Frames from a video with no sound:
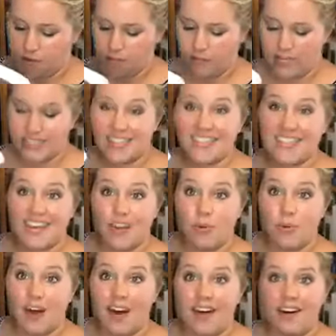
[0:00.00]
But it's gonna take a
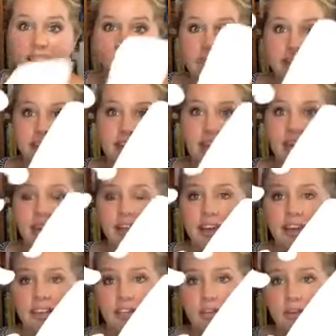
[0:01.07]
while because I gotta
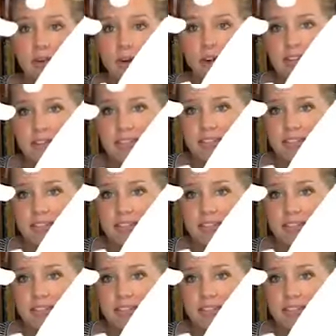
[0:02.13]
like glue all this